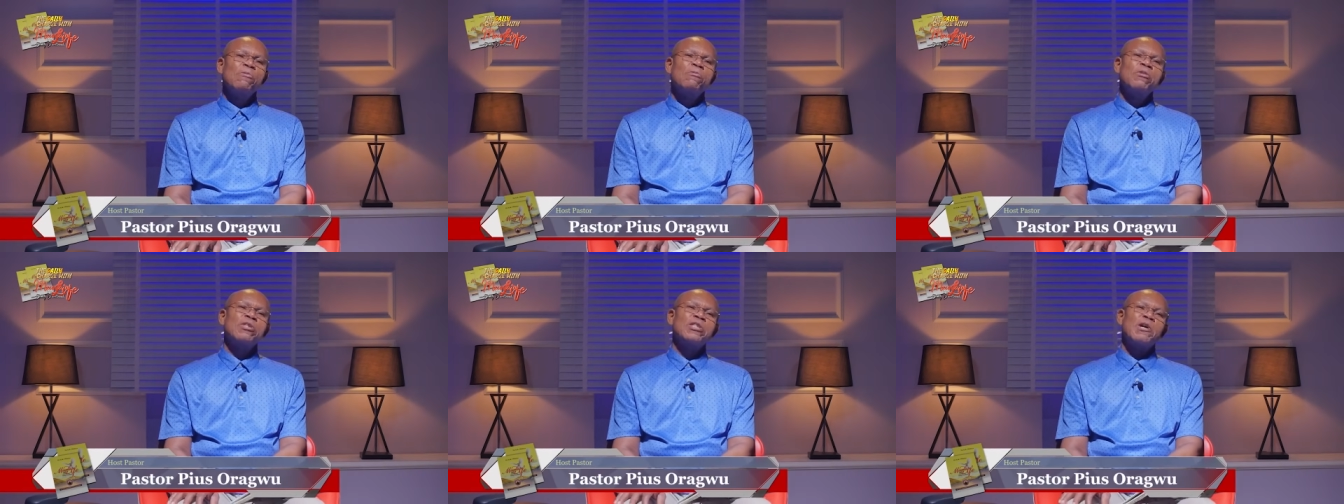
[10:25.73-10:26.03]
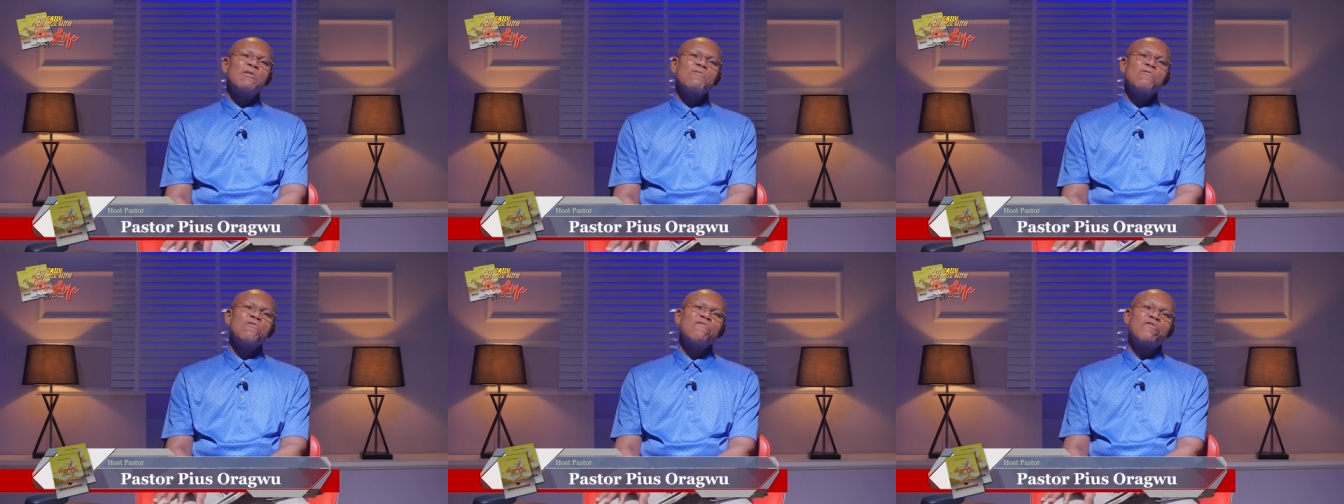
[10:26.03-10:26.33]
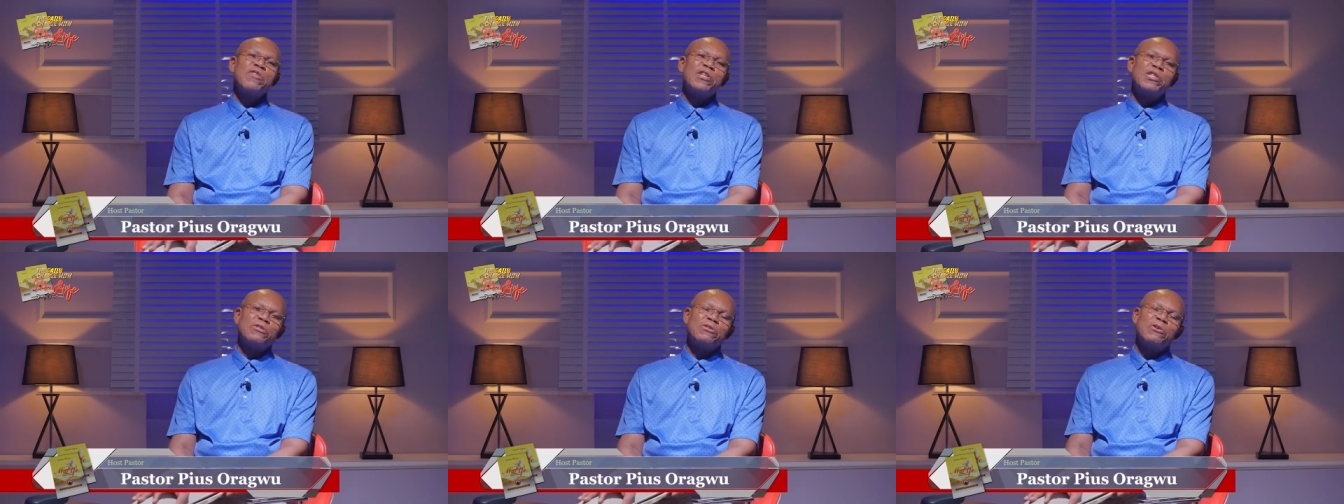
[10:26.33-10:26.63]
We shall go
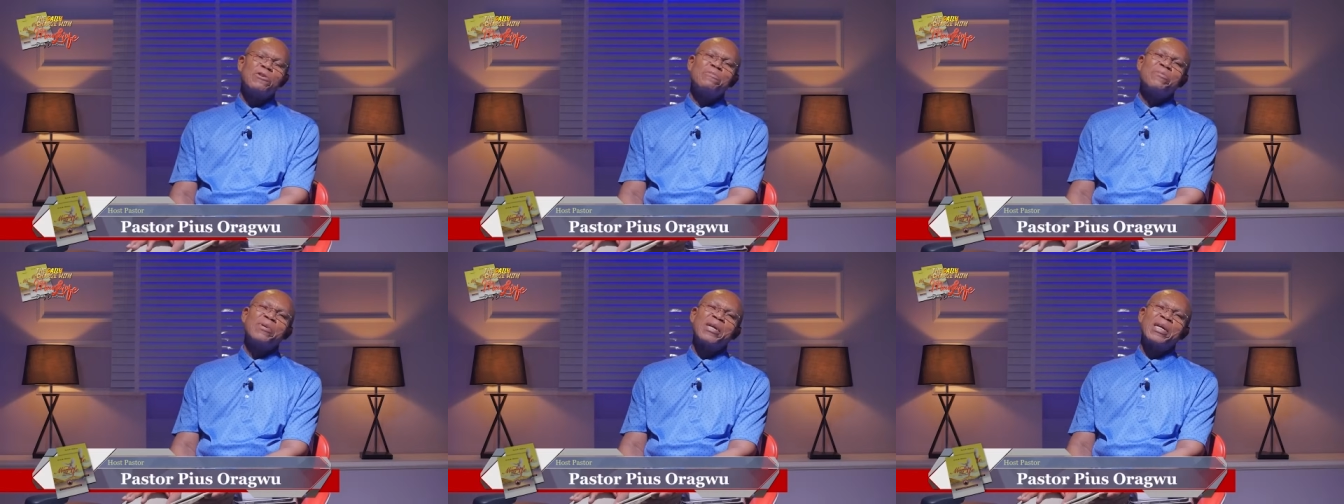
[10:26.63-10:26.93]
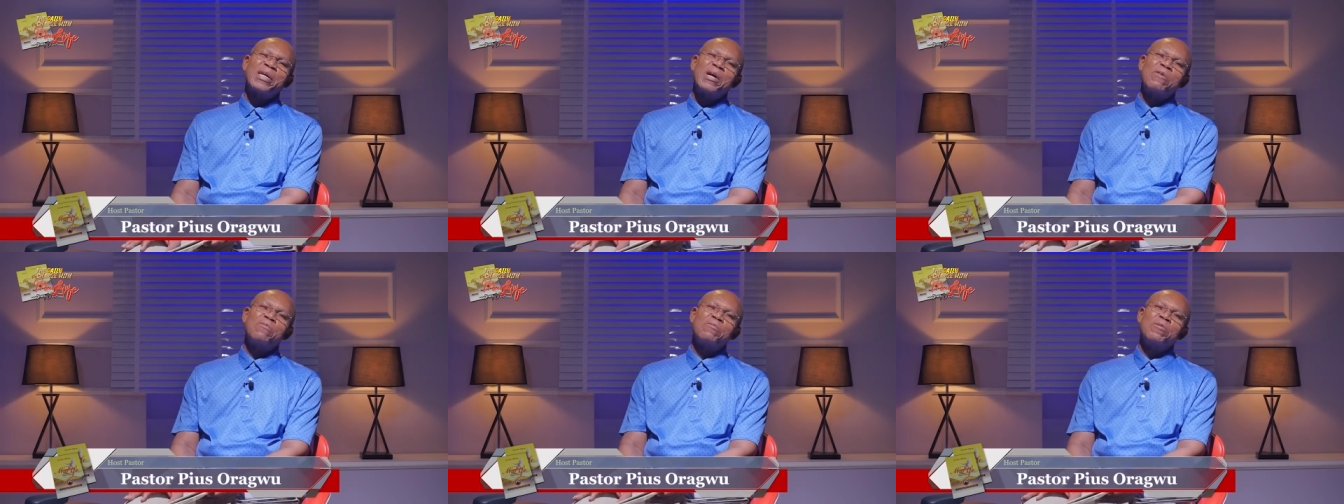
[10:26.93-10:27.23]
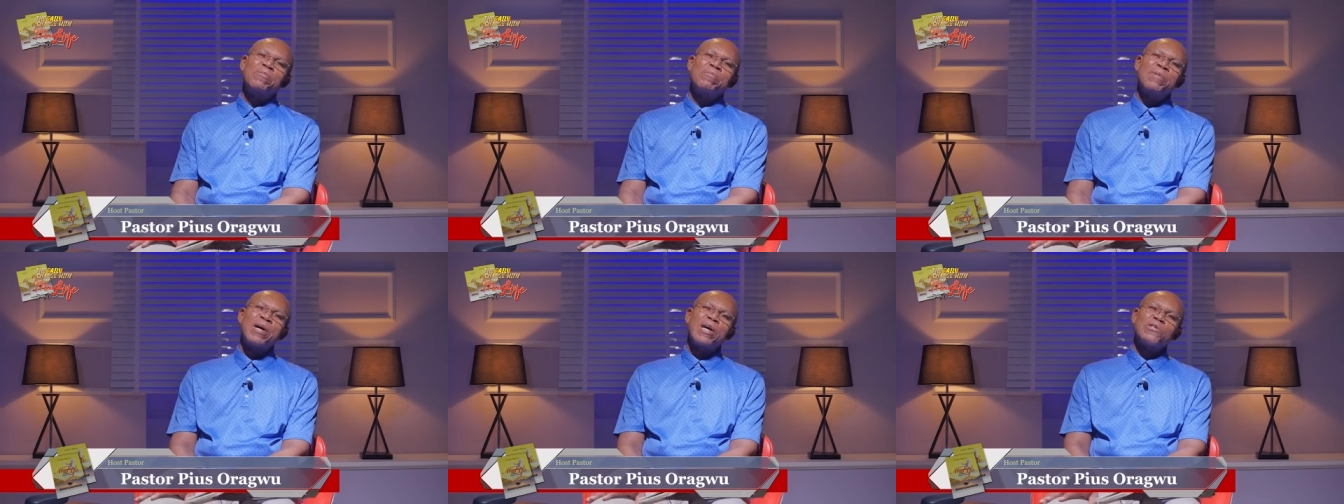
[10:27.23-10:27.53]
for a short break and
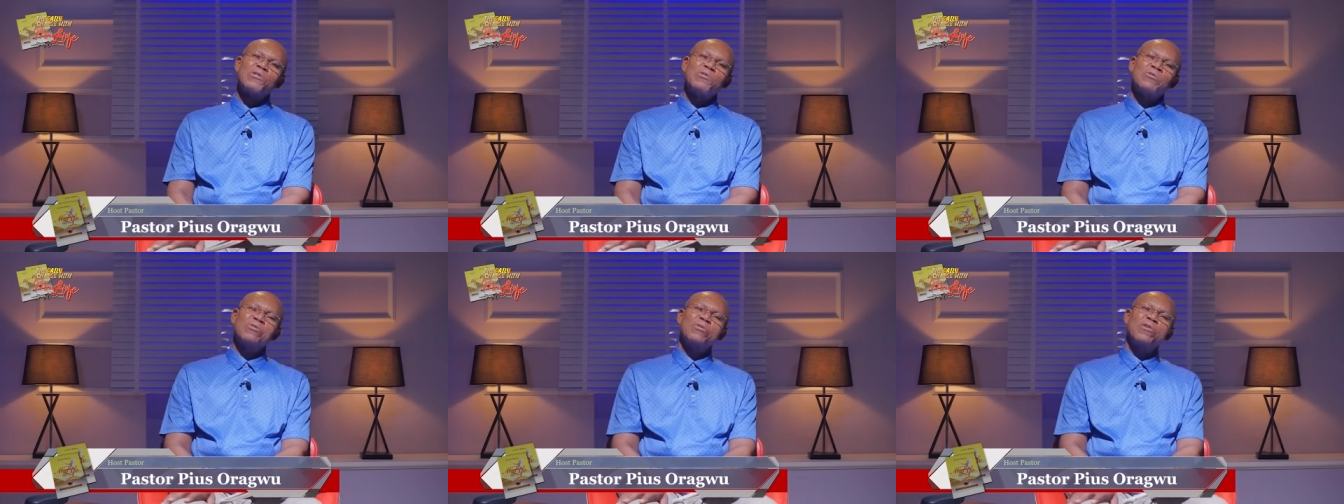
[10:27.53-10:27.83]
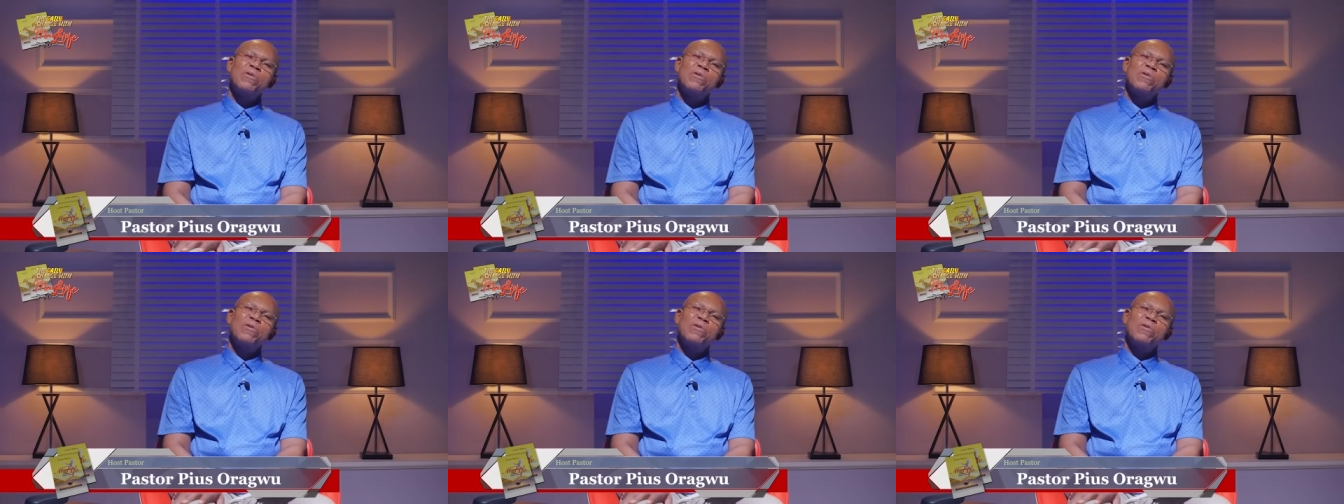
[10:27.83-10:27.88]
we'll be back soon.